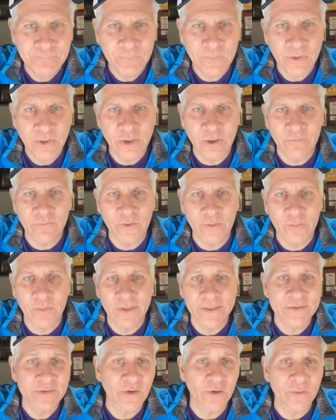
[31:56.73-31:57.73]
if they're
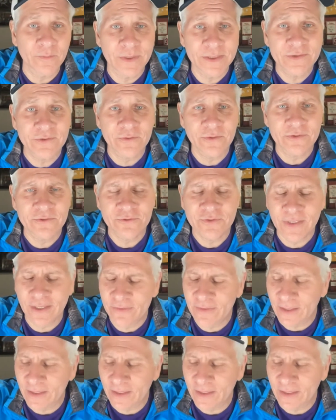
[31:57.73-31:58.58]
playing Southern Miss or South